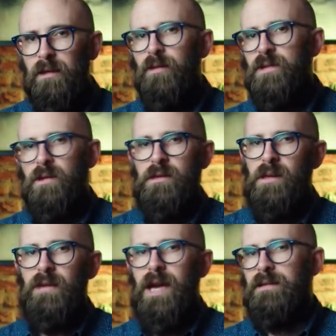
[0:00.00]
There was
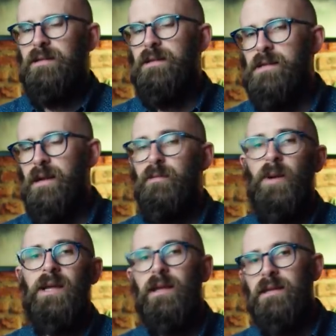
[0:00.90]
also the added concern of
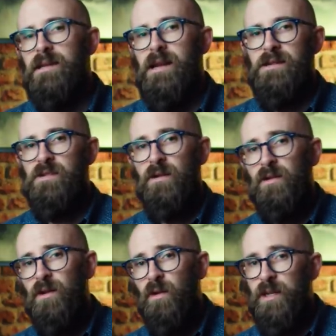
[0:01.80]
breaking international
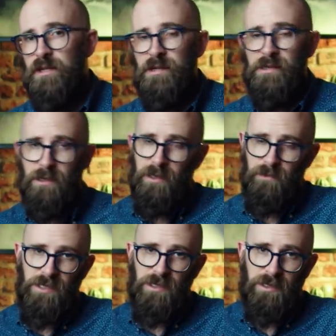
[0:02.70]
law, which is
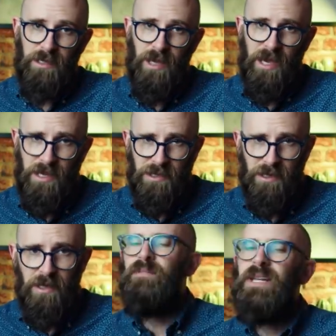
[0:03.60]
admittedly
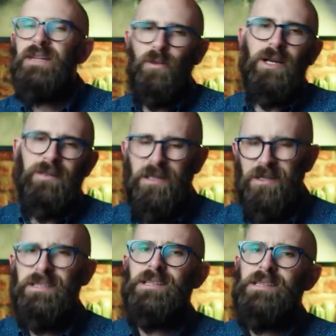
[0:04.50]
hazy. But either way, the
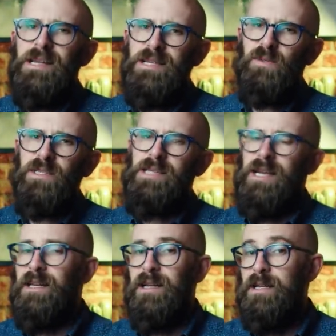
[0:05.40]
United States wouldn't
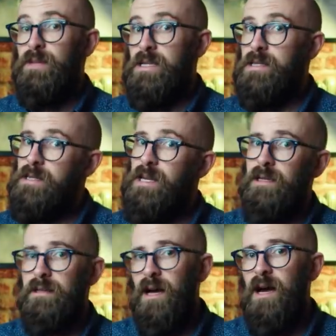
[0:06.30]
technically be
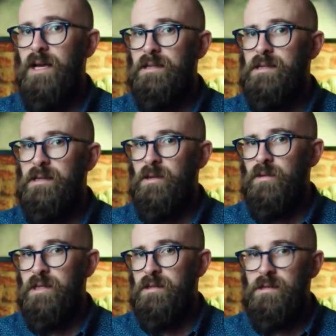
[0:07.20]
stealing the Hind since it
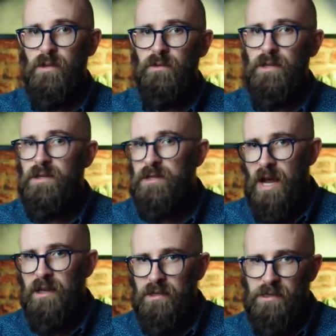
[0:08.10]
was in sovereign
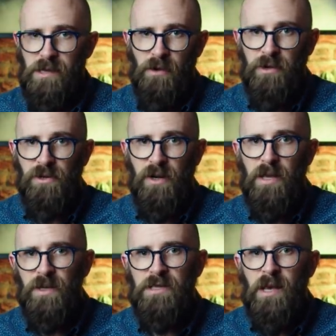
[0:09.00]
Chadian
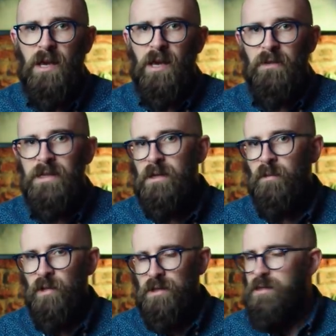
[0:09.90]
territory, but they
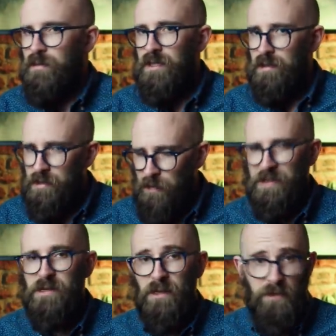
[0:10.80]
didn't want to make a
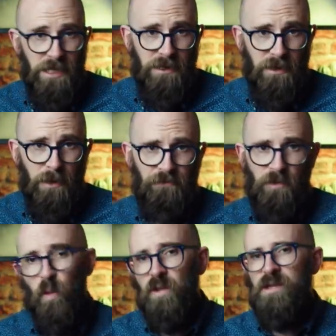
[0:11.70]
spectacle of it either.
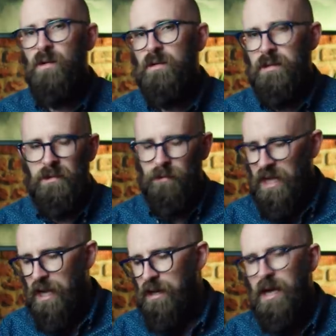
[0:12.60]
All told, the
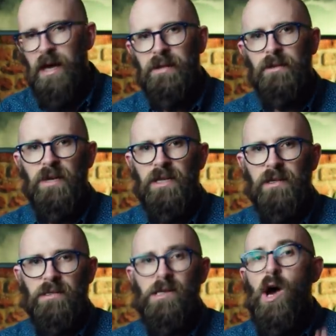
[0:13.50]
plan had the
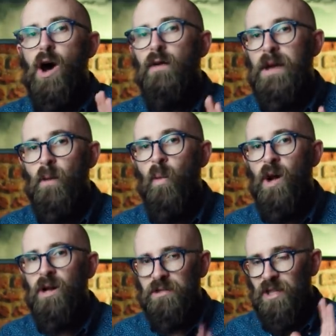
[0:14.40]
makings of a
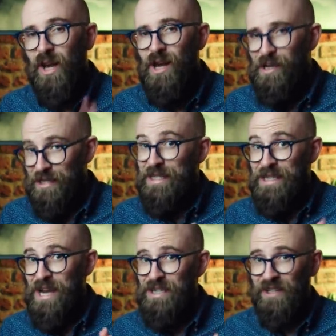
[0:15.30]
world-class
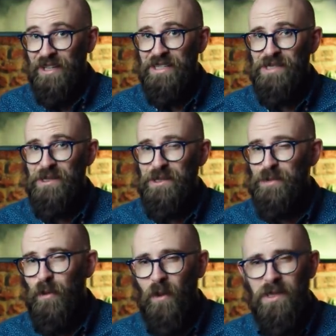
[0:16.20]
international
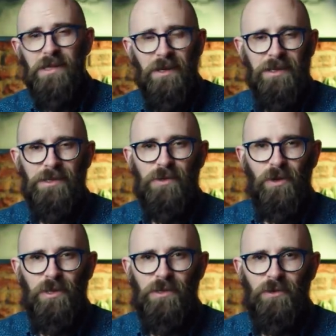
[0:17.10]
incident, but once the Night
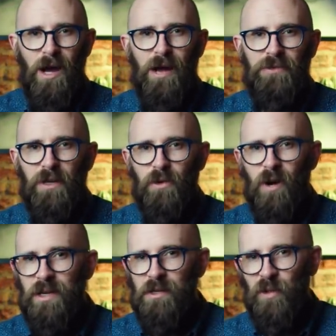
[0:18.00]
Stalkers arrived in Kwadi